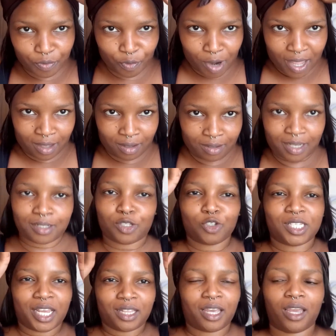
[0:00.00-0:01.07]
for, like, it to
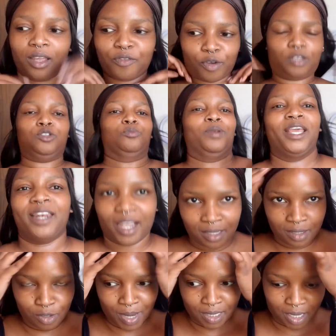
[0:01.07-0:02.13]
stay there and for it to blend nicely
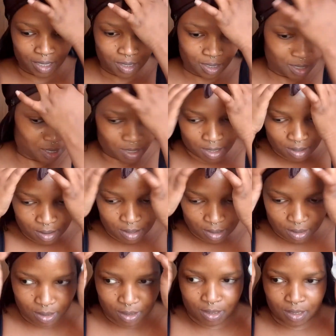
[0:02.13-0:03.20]
to my skin.
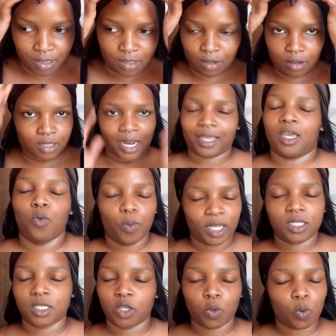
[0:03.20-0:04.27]
This is not, like, a wig
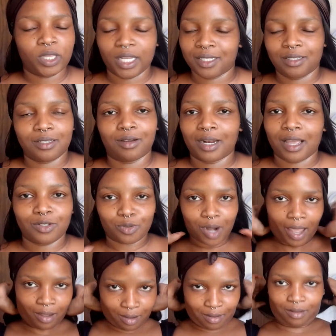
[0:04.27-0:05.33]
secure that's gonna last you,
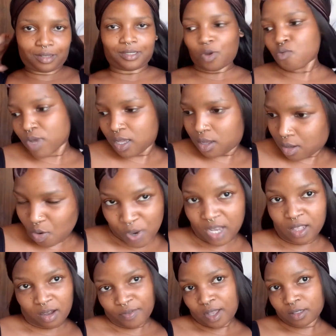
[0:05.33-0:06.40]
like, a week or
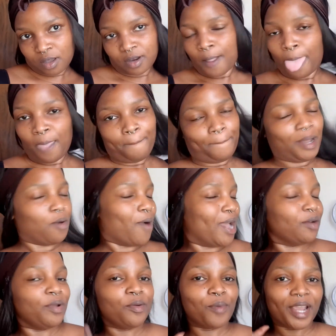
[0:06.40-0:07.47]
anything of that sort. But
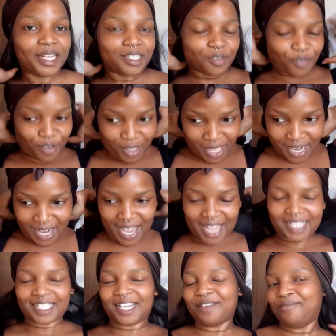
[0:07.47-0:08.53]
while we're waiting for that,
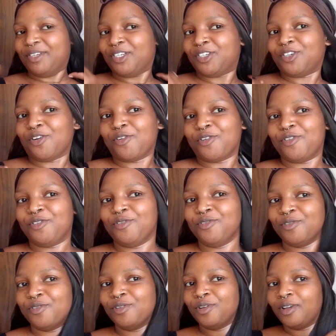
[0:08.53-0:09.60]
guys, let me show
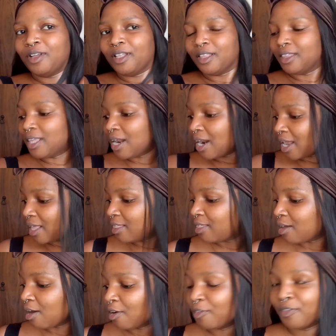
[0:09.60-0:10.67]
you the length
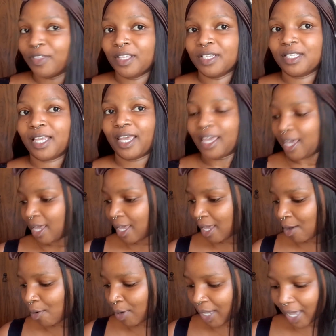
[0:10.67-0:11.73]
of this hair,
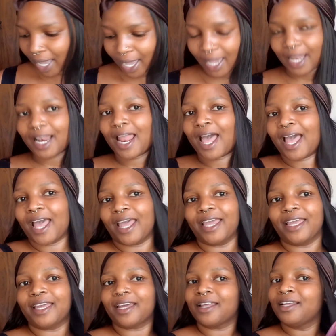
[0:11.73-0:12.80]
okay?
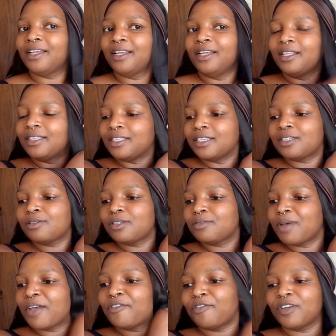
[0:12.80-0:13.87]
Like, this was
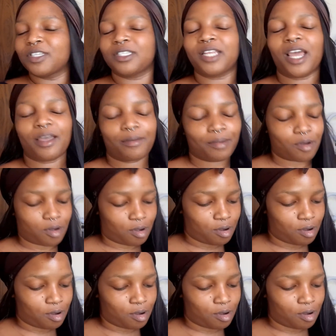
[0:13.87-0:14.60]
my first time